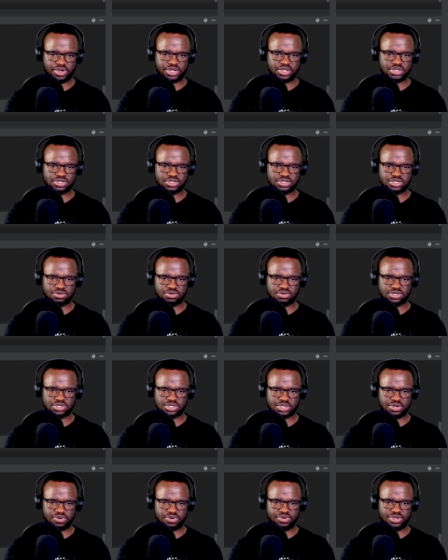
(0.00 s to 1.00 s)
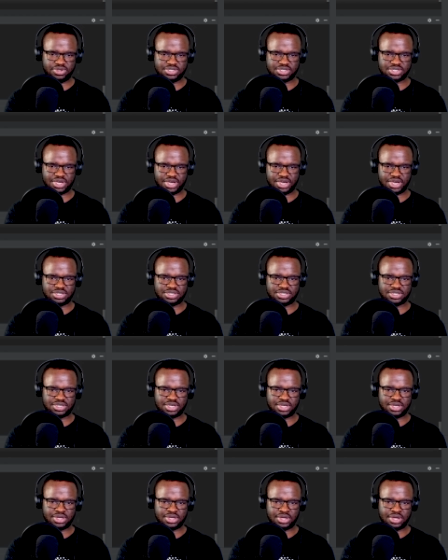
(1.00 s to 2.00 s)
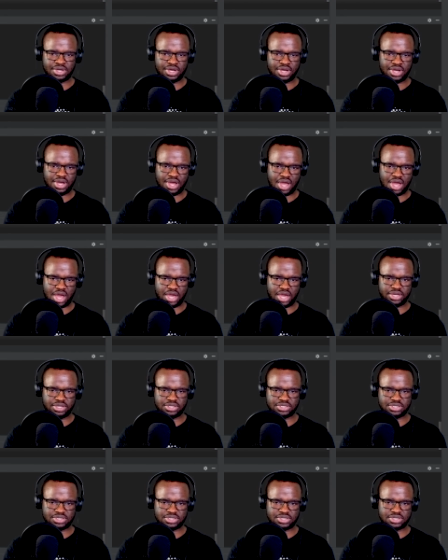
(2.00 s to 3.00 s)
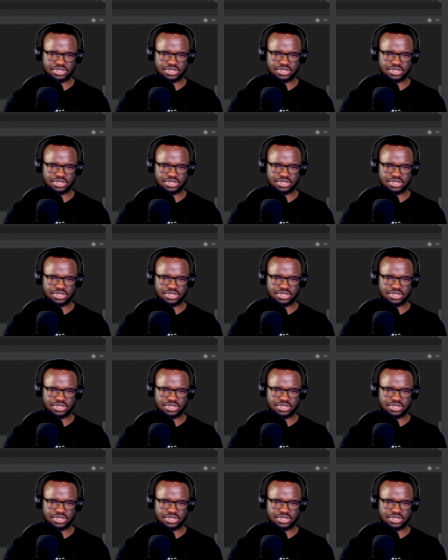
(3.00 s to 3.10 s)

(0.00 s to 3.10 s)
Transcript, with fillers: So we just say resize height